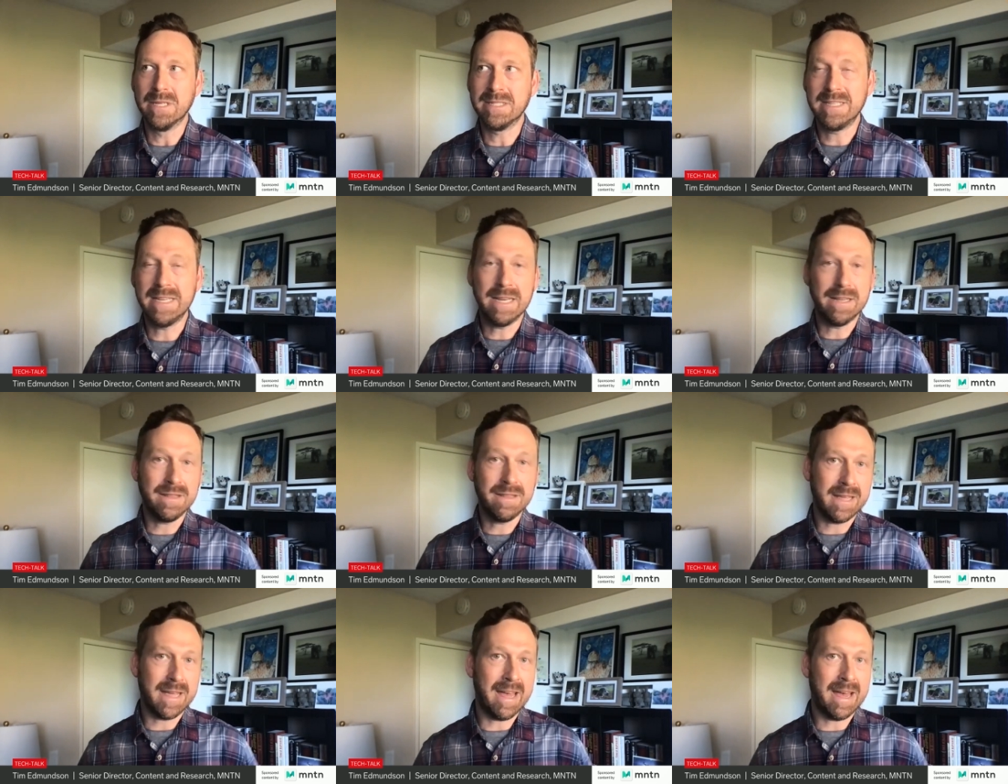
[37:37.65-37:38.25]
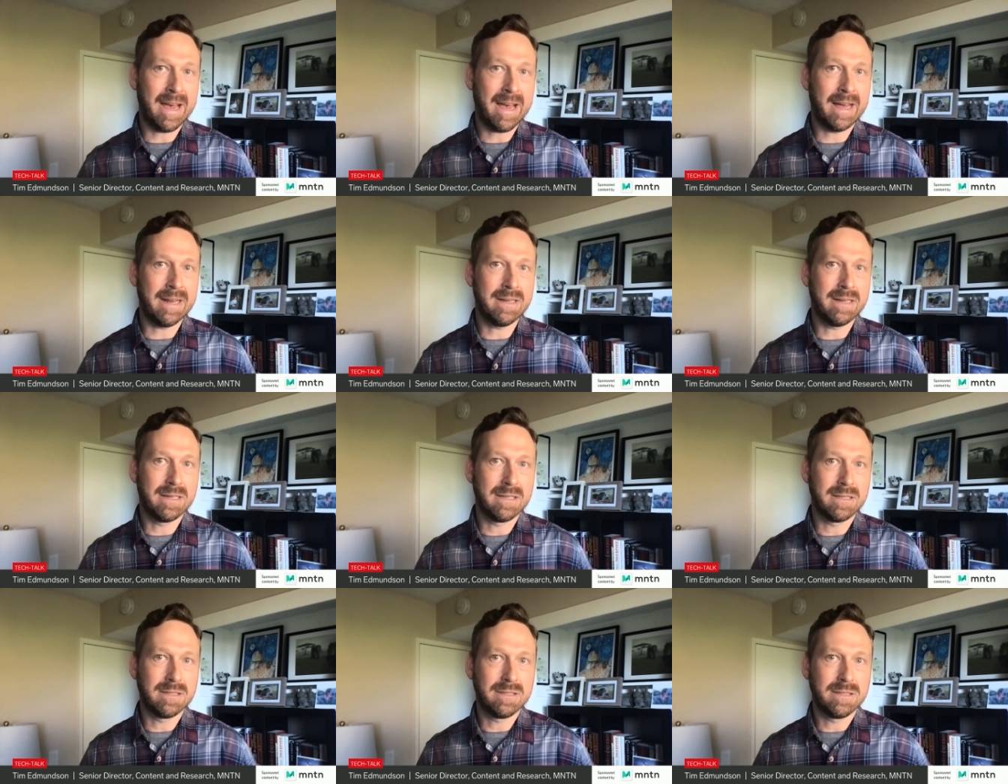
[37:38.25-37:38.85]
seeing the ad
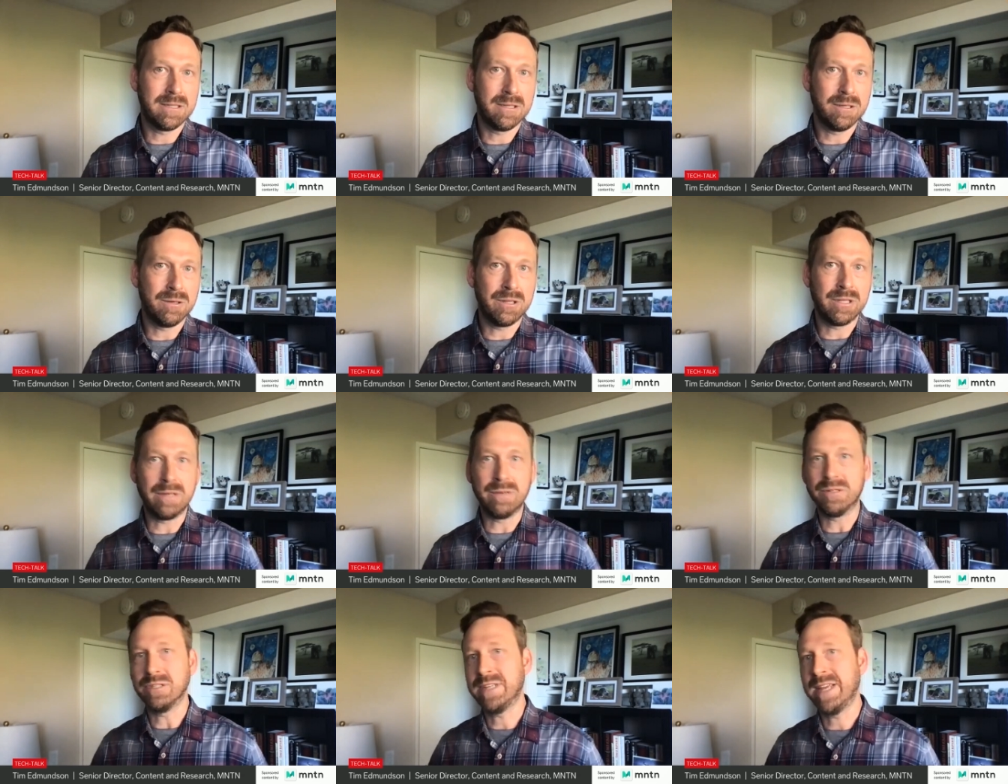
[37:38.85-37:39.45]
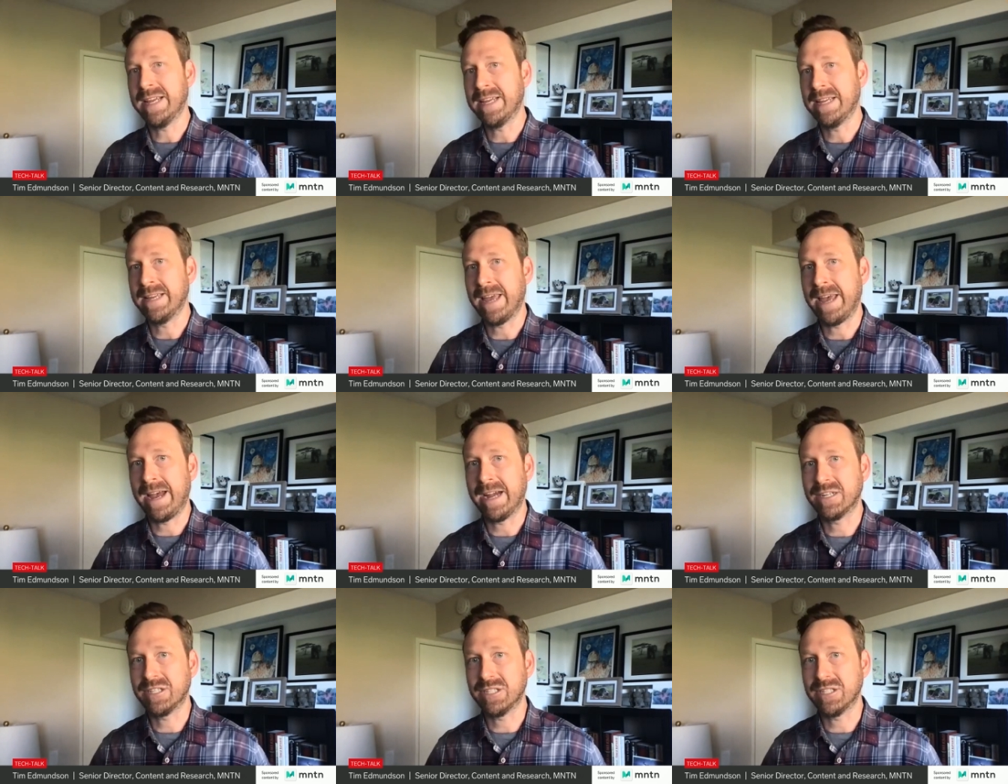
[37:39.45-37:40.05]
to the user taking
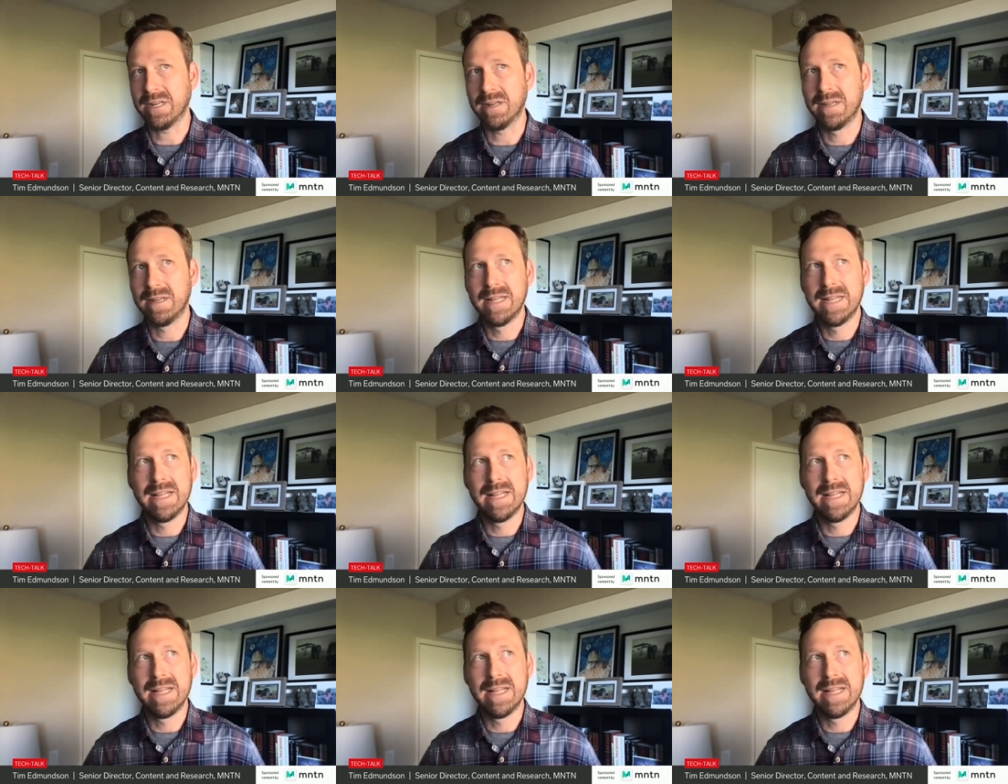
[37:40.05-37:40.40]
action.